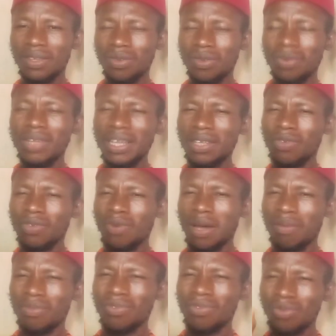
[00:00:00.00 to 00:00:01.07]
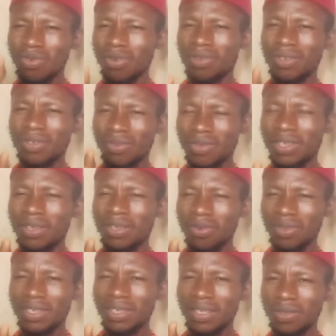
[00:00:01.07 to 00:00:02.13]
So that is why I'm so concentrated
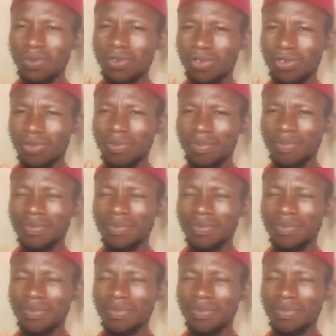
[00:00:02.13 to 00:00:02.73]
on this Uchu.